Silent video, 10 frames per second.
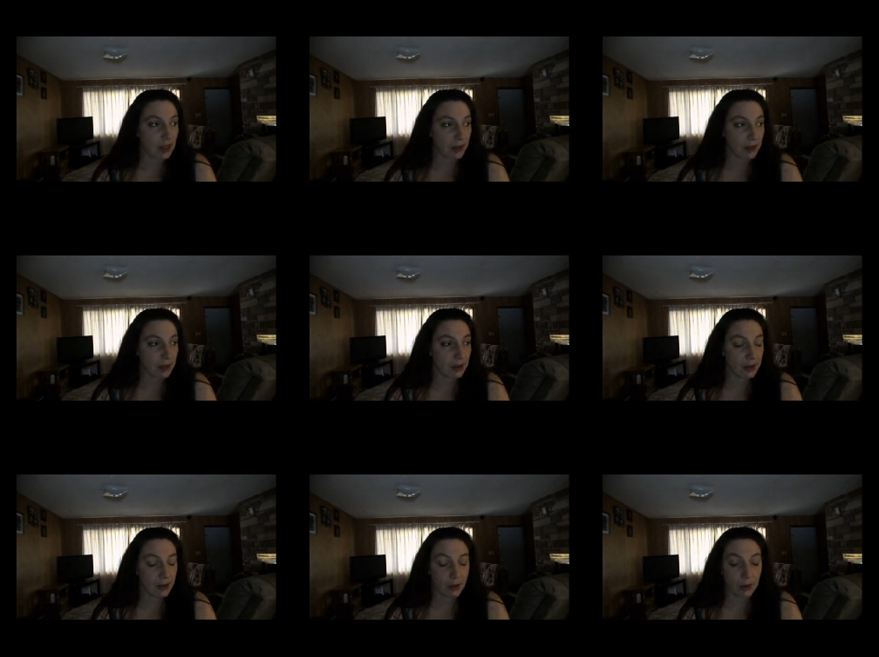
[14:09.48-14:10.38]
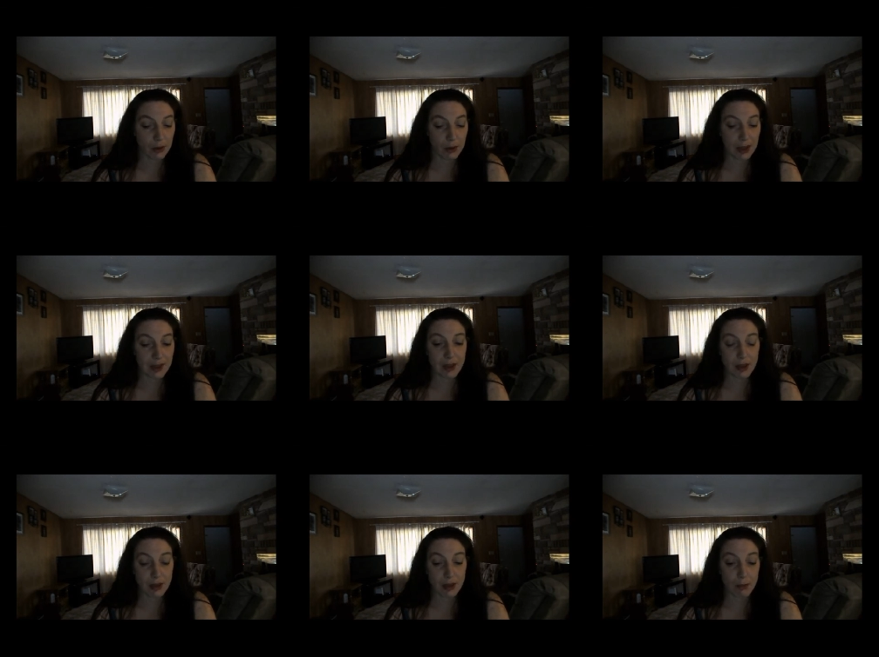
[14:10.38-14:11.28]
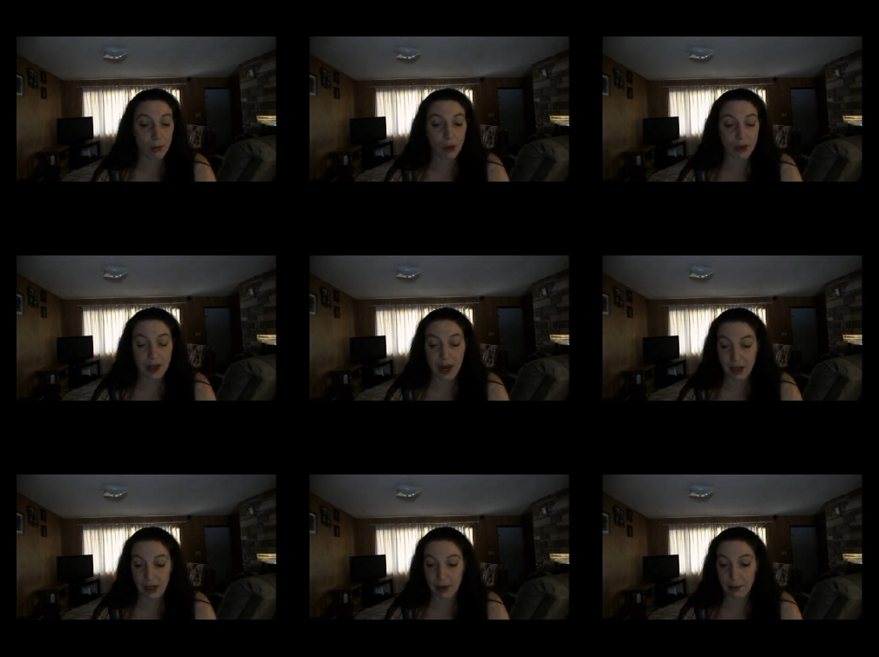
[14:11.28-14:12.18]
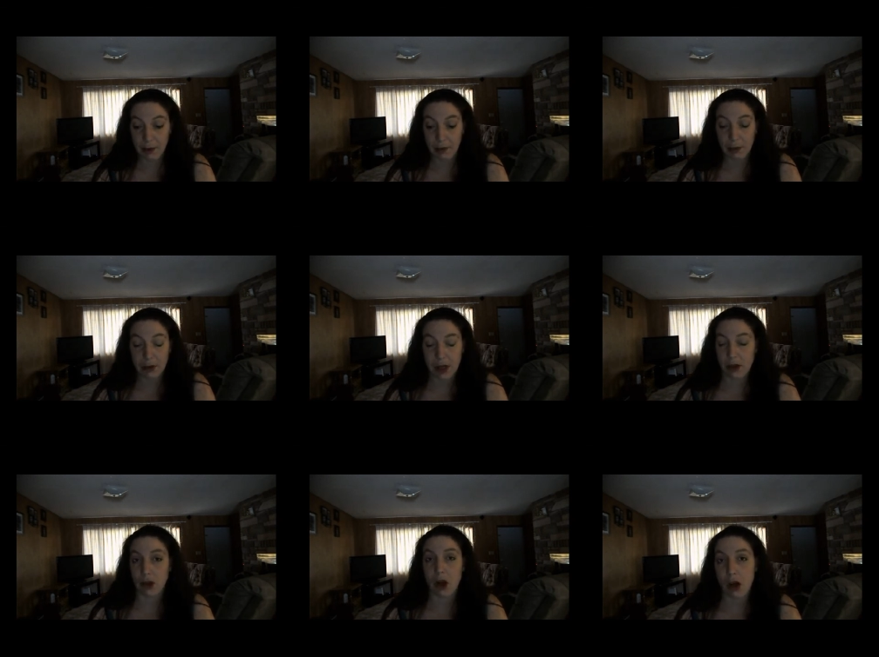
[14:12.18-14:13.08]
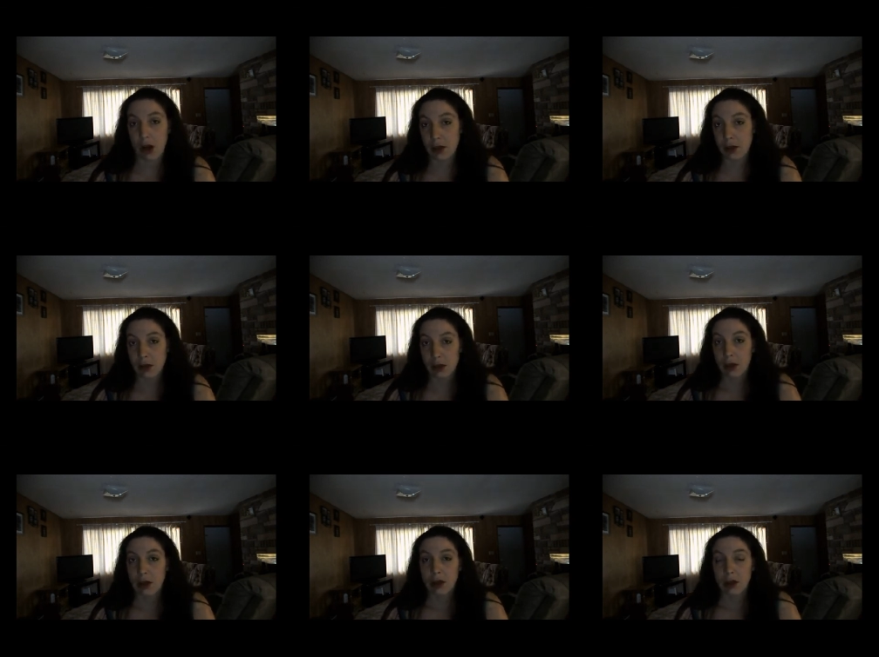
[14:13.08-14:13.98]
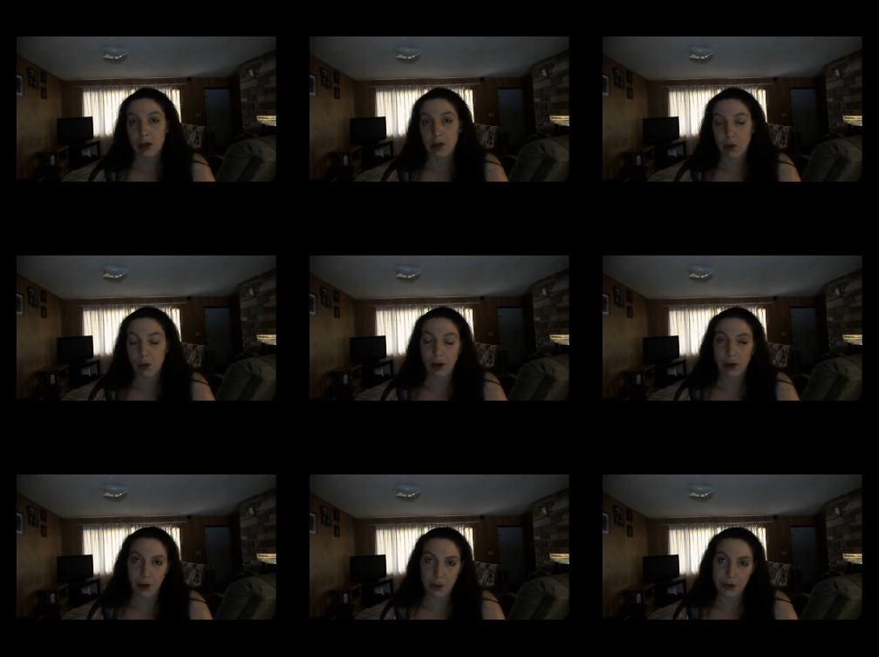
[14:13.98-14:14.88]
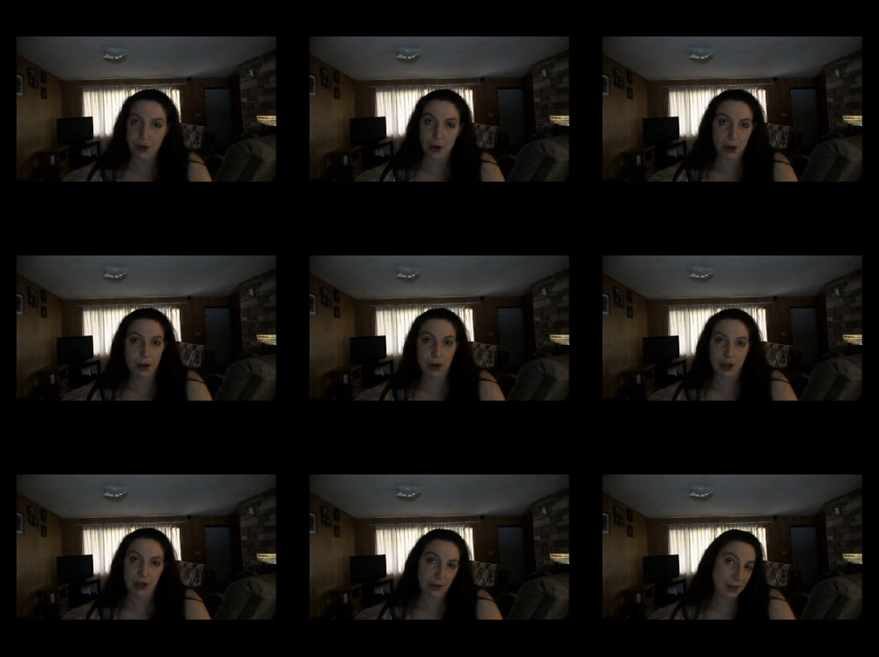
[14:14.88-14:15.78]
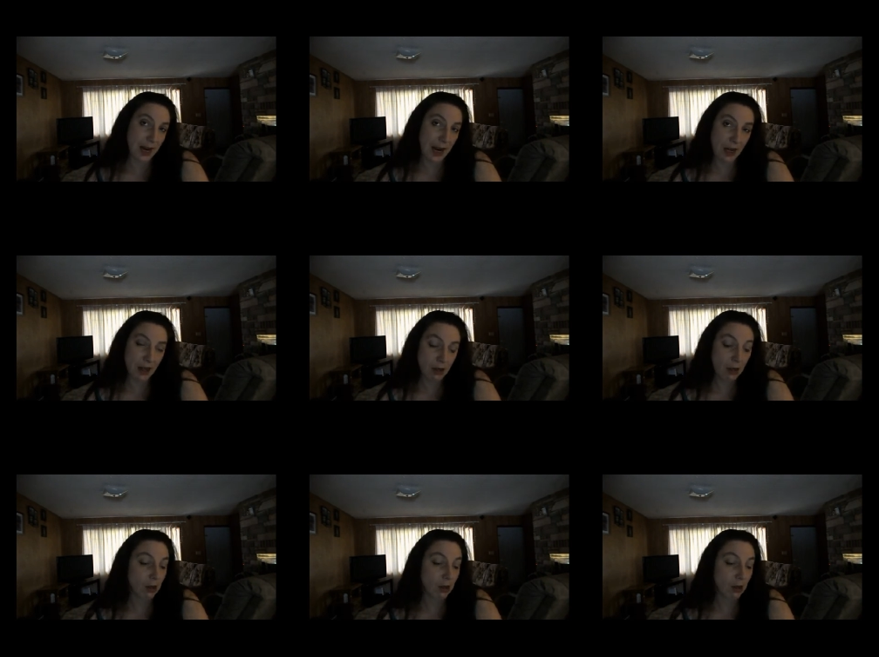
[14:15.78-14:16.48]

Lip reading: There is more to editing, but we will touch on some more of those on a different day.